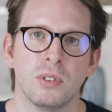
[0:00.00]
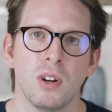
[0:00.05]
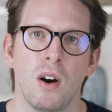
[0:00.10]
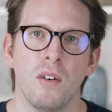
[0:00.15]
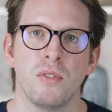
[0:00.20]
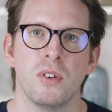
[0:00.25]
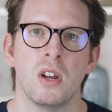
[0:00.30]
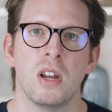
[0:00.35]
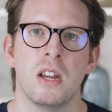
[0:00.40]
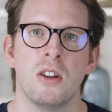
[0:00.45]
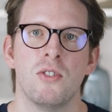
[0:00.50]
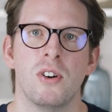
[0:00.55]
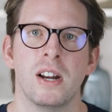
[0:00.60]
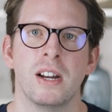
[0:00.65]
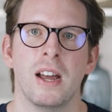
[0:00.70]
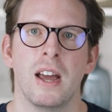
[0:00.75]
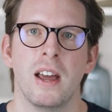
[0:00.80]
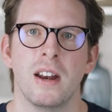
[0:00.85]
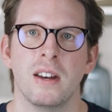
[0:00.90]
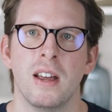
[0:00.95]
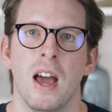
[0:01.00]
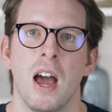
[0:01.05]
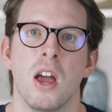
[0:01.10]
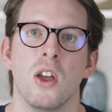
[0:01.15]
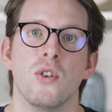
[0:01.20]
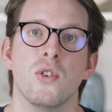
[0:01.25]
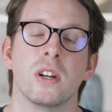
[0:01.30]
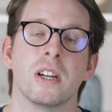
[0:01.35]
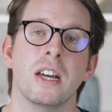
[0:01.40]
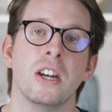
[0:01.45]
of your hearing aid,
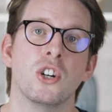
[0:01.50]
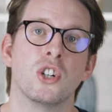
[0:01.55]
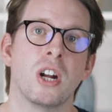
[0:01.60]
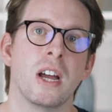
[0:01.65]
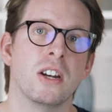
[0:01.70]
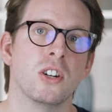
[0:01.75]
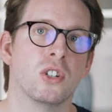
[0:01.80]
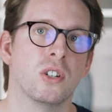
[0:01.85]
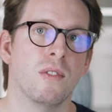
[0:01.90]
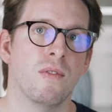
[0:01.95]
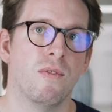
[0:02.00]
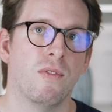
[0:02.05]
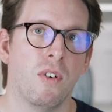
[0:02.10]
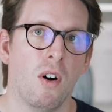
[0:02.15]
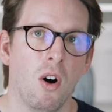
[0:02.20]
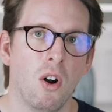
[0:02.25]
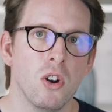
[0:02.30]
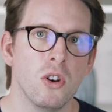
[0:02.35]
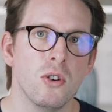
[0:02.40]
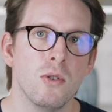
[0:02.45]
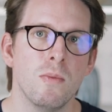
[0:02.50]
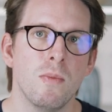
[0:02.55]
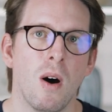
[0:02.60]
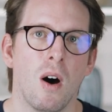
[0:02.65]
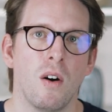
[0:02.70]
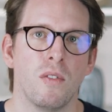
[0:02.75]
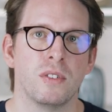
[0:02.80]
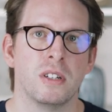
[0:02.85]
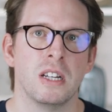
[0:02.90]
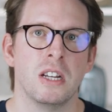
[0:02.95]
you can change the volume
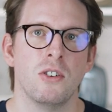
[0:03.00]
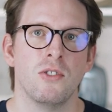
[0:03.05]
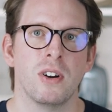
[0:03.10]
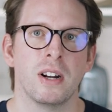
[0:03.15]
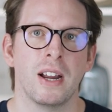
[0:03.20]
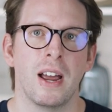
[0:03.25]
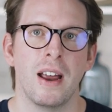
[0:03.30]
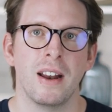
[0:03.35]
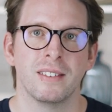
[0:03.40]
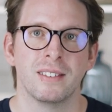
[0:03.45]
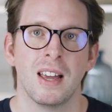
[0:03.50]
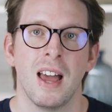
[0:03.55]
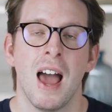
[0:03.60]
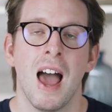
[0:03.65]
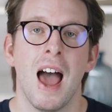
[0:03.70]
of the hearing aids,